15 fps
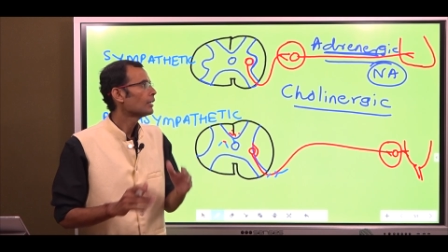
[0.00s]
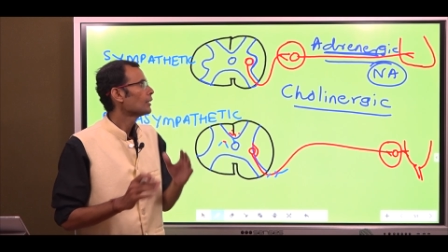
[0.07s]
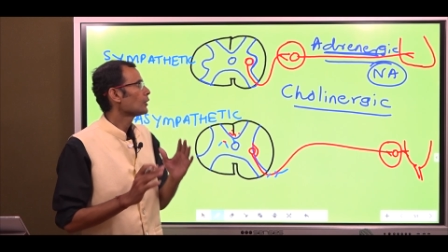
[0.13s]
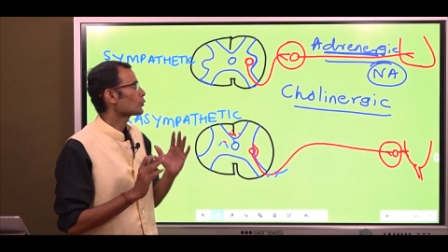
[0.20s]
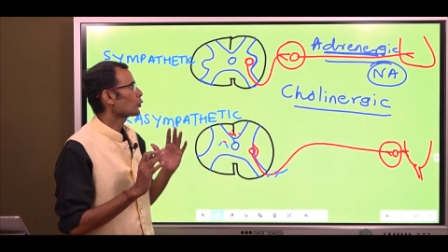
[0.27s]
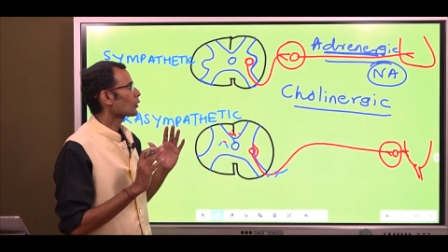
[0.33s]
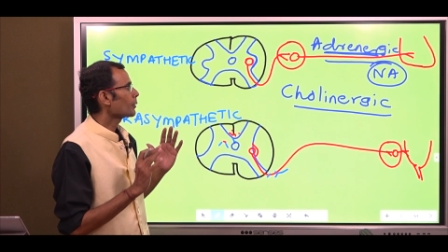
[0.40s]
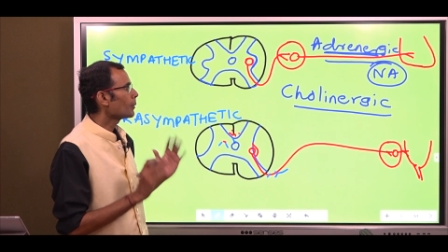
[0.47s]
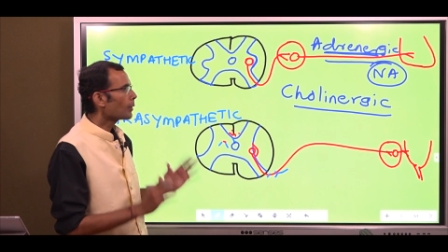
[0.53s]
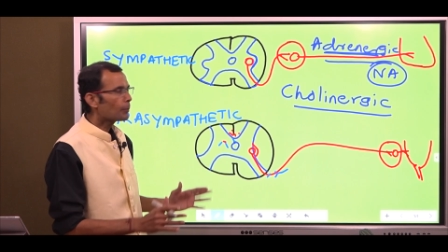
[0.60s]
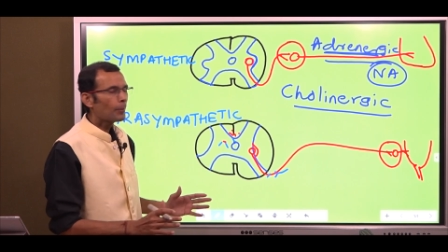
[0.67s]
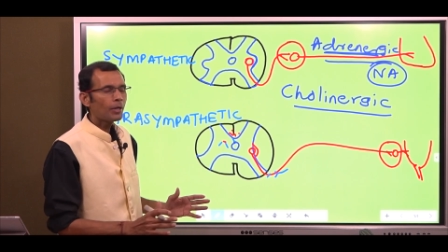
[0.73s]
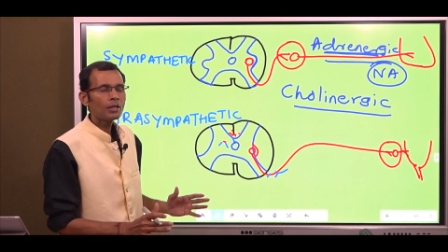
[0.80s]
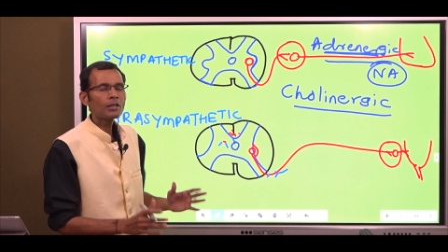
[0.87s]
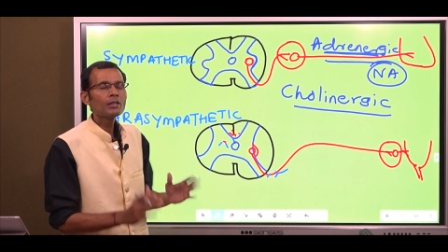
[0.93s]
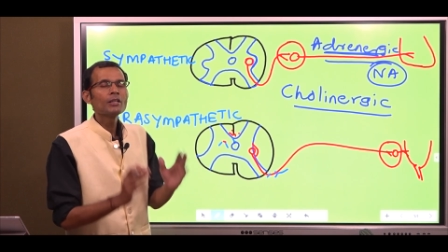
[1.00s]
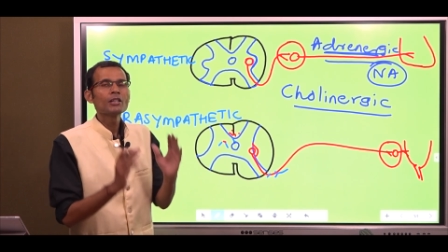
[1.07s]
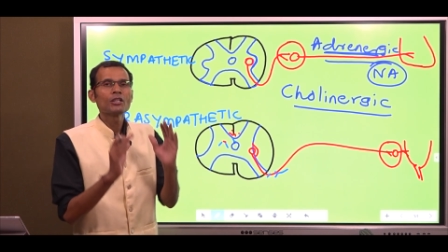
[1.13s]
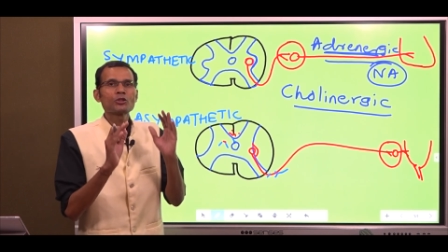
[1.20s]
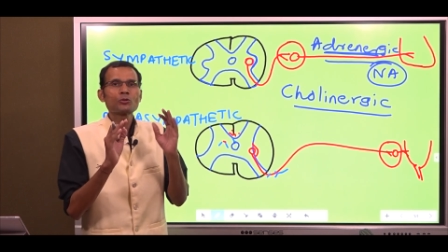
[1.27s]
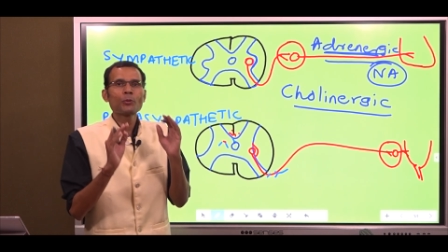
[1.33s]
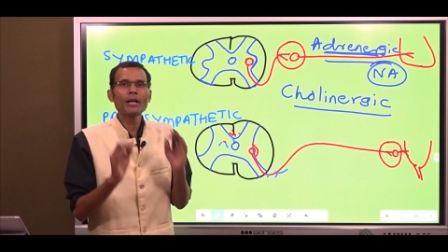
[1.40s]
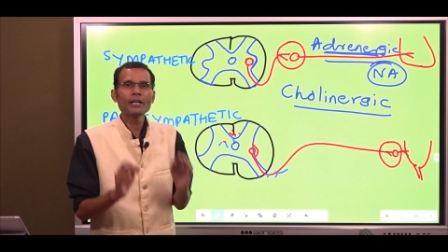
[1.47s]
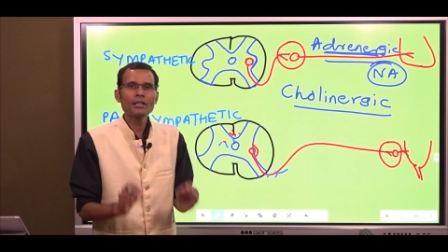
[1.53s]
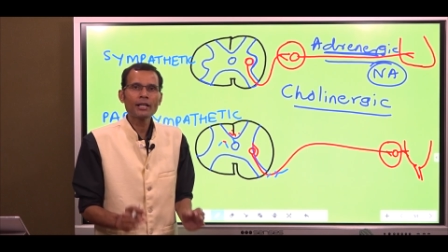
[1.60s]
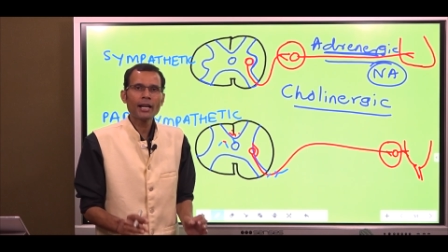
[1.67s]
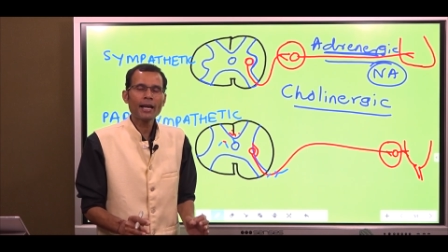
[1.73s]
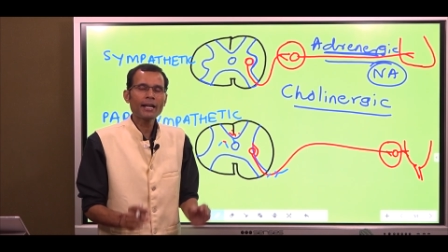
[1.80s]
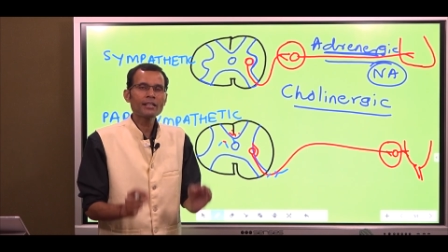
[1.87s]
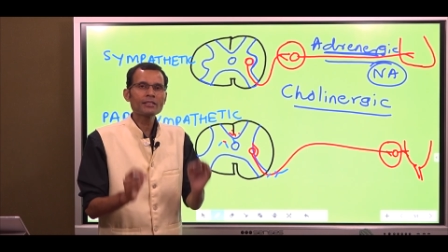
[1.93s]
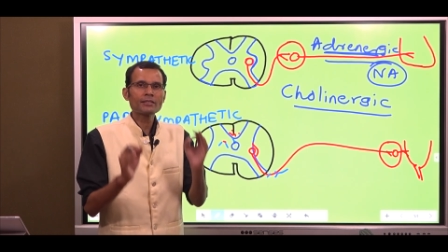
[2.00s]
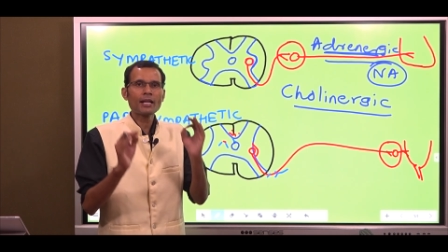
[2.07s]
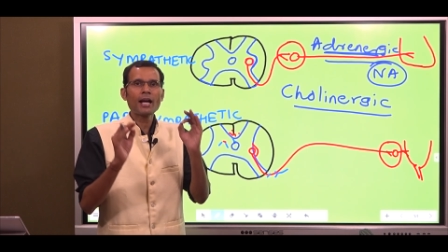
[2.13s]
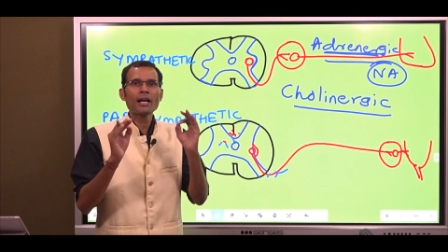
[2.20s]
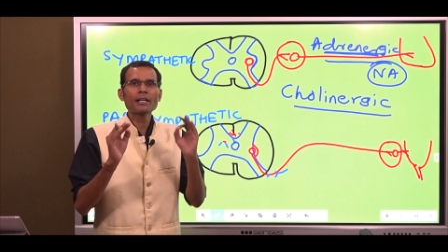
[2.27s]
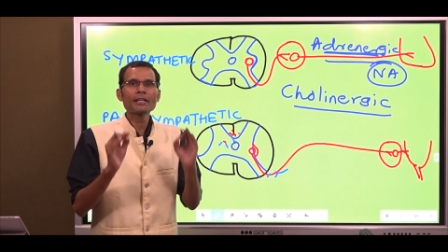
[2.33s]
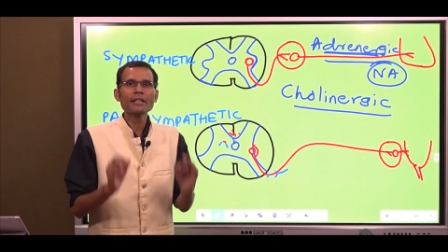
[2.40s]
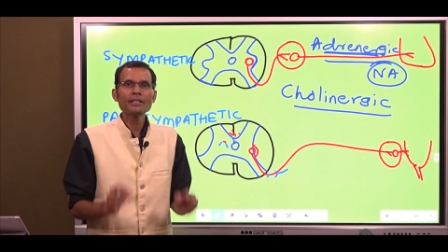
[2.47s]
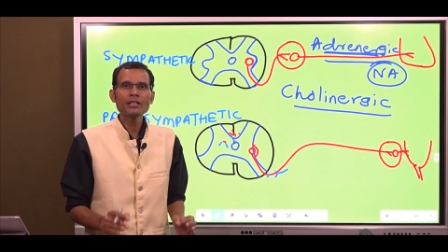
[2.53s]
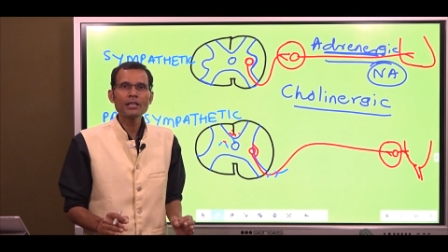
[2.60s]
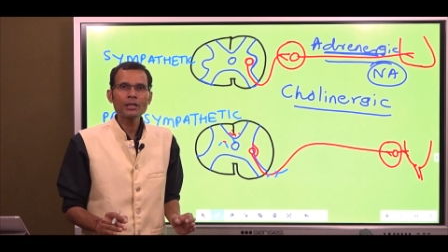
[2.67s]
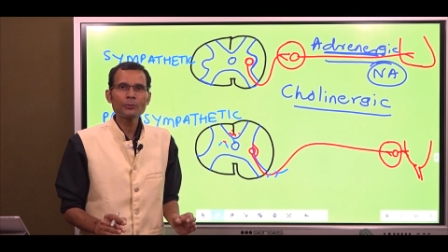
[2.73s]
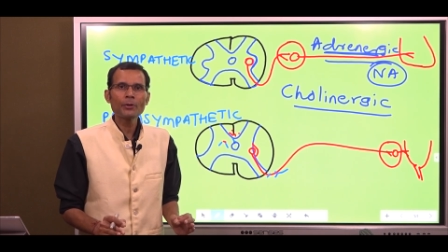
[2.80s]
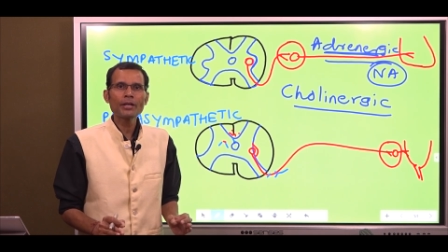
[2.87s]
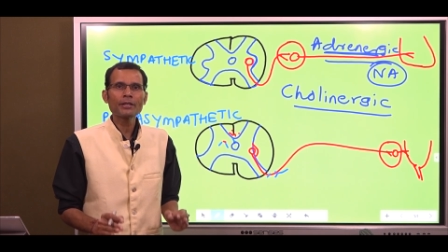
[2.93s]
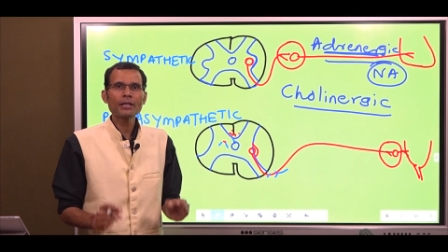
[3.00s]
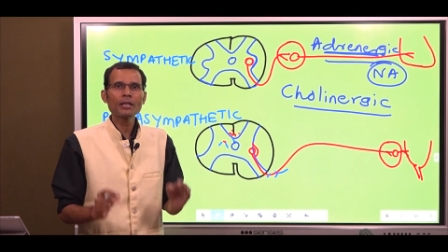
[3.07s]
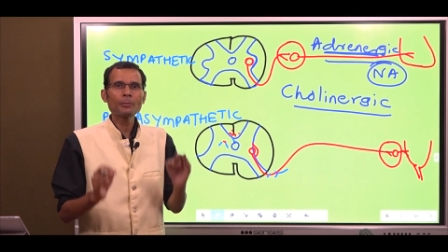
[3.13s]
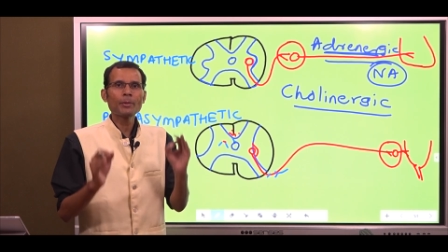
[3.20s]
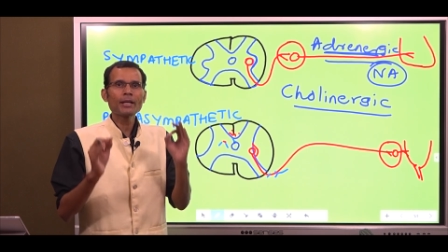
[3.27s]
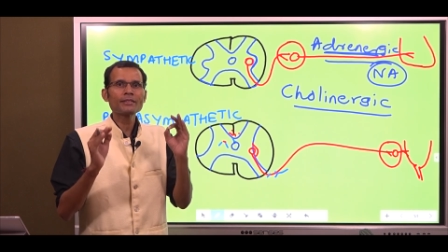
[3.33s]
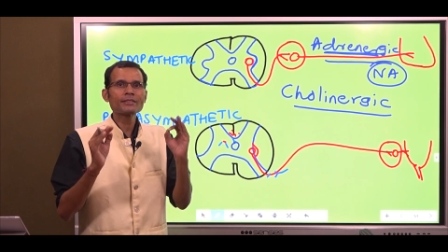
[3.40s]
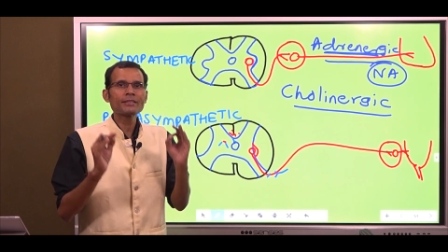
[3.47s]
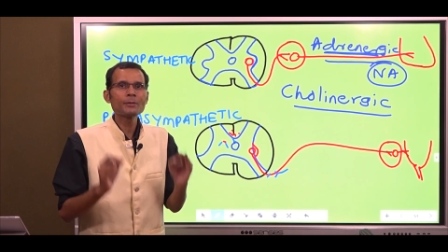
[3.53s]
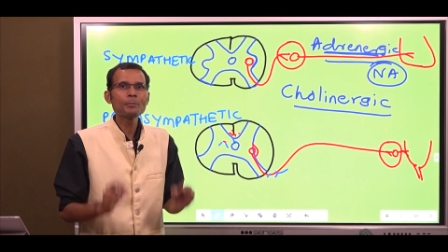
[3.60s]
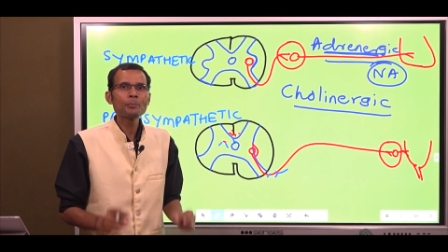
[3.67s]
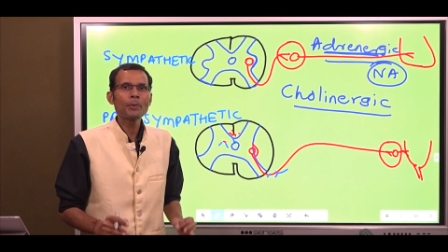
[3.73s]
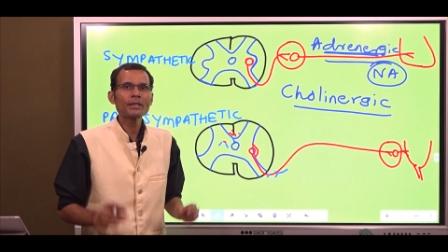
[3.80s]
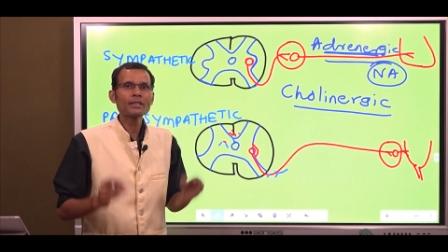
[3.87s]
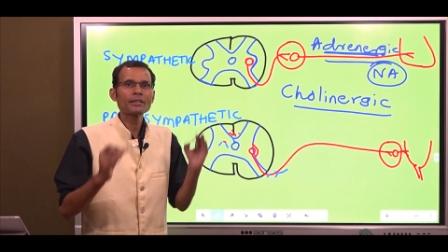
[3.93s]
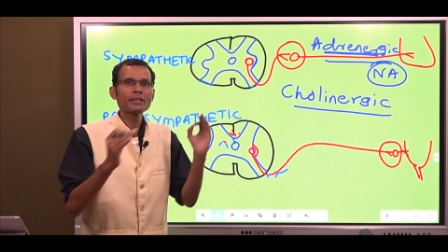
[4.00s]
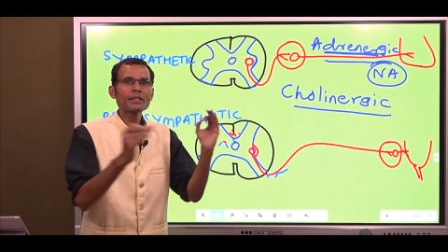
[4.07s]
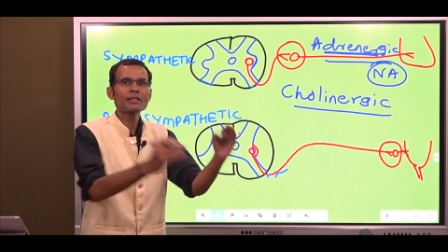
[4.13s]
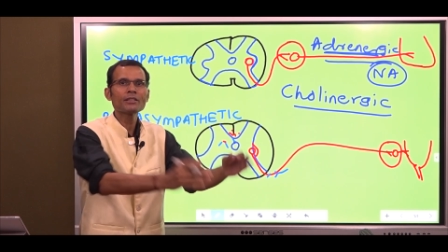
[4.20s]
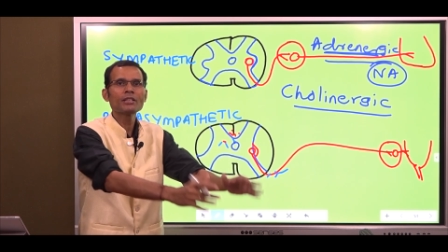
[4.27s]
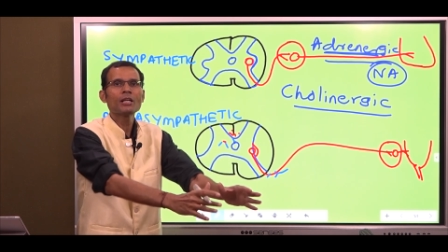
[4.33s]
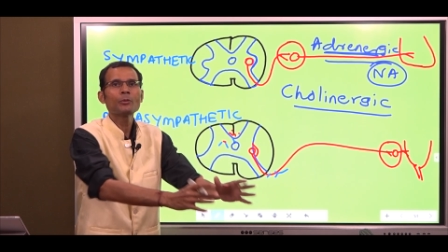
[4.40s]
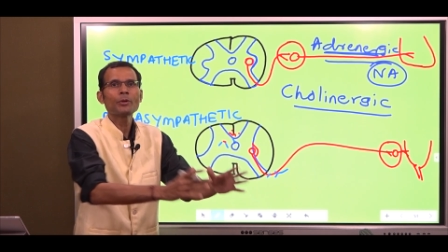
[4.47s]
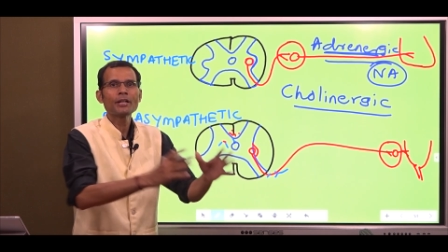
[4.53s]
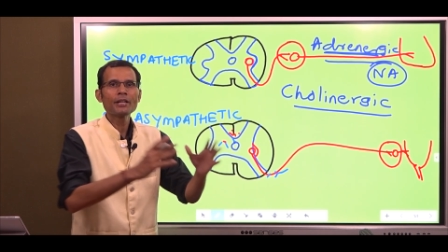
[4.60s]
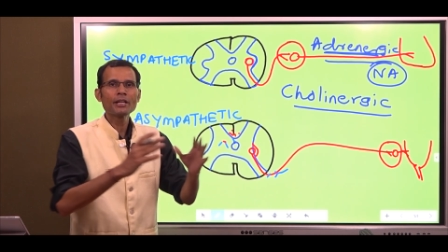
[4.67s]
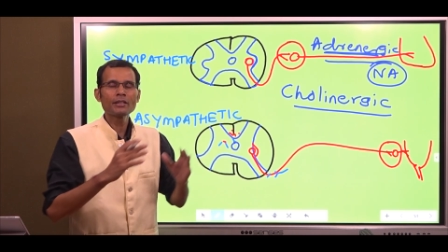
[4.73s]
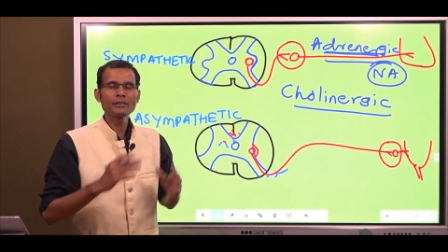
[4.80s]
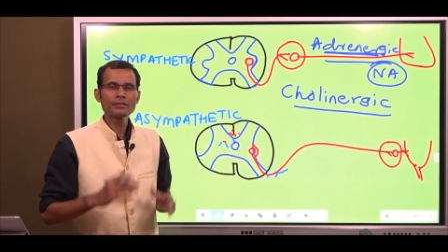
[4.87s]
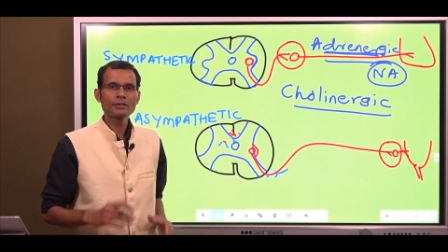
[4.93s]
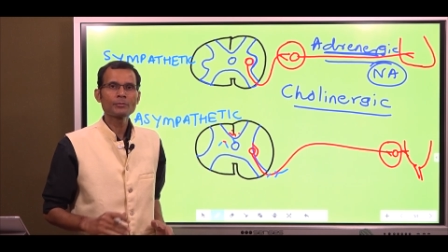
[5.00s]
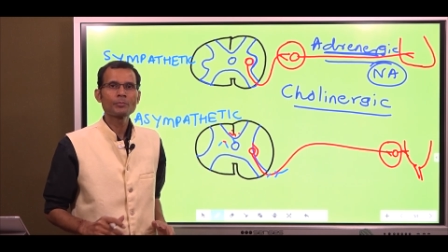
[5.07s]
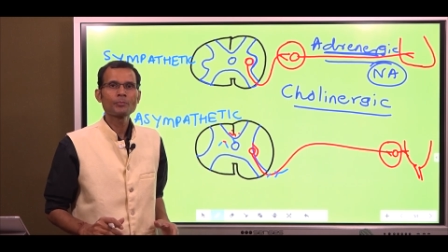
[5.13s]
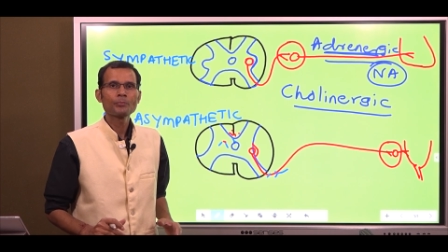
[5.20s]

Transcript: So remember, sweat glands are innervated by sympathetic nerve endings,